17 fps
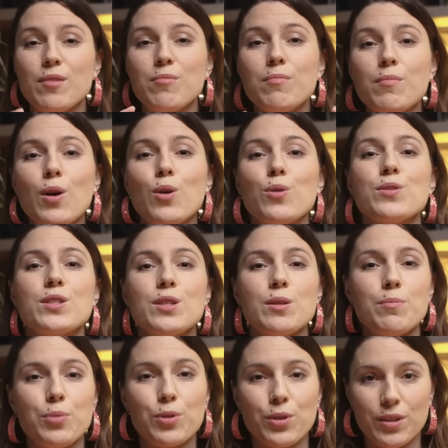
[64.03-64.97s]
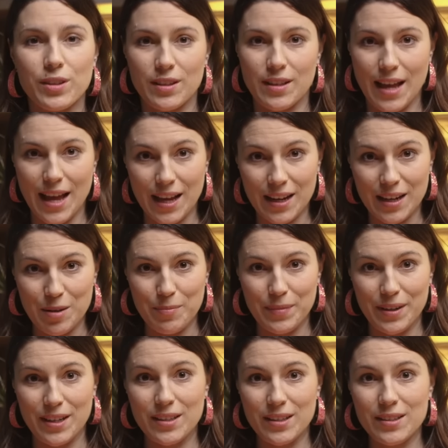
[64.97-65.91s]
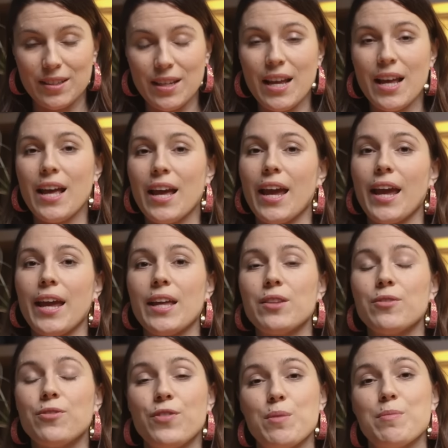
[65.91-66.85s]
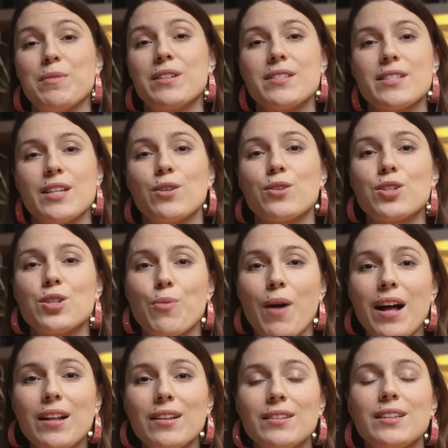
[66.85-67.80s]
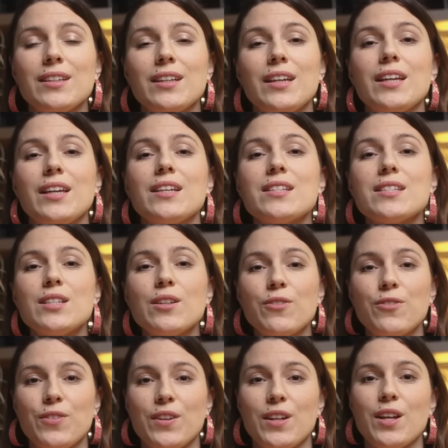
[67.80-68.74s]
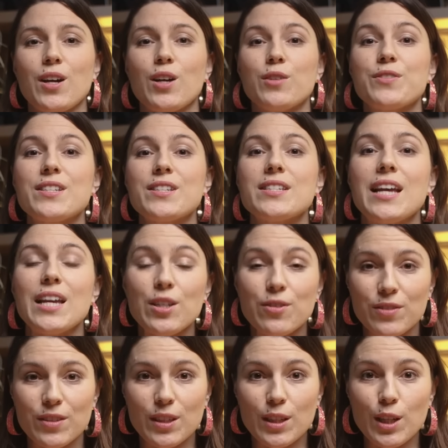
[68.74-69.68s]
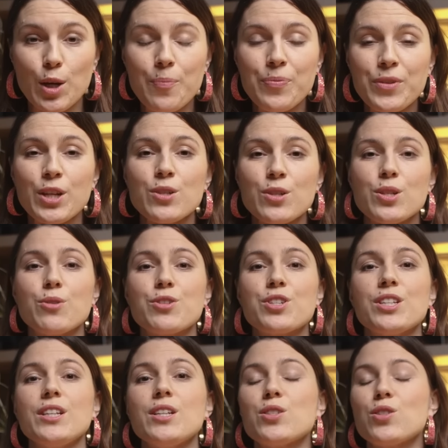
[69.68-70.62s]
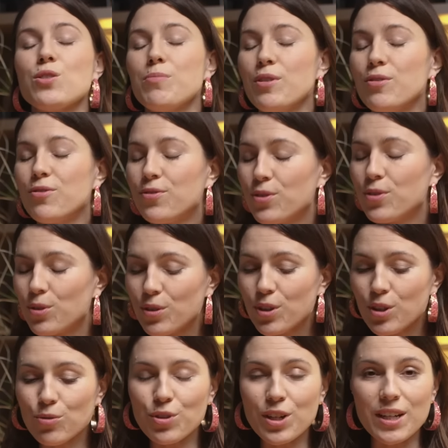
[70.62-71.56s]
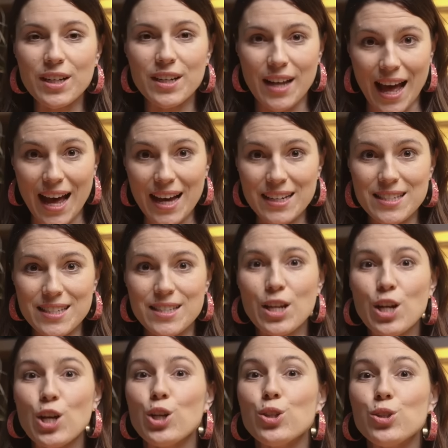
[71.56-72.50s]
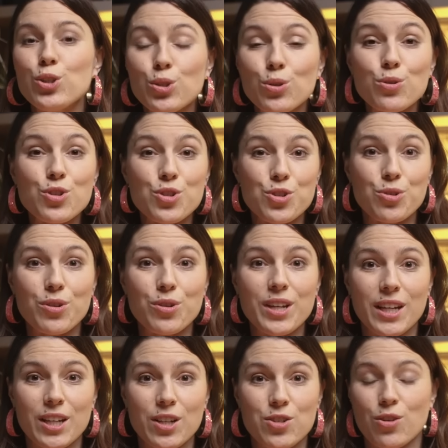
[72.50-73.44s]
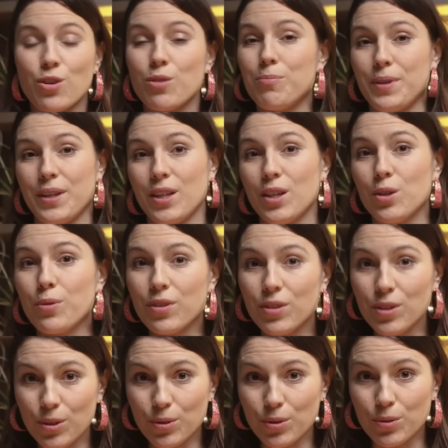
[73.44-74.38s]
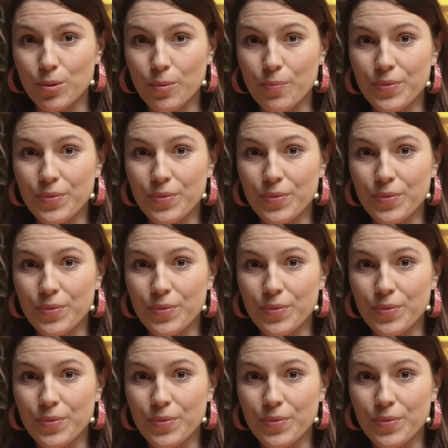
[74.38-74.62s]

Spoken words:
most important element in female sexuality is the feeling of safety. So she needs to be fully relaxed to truly enjoy being with you.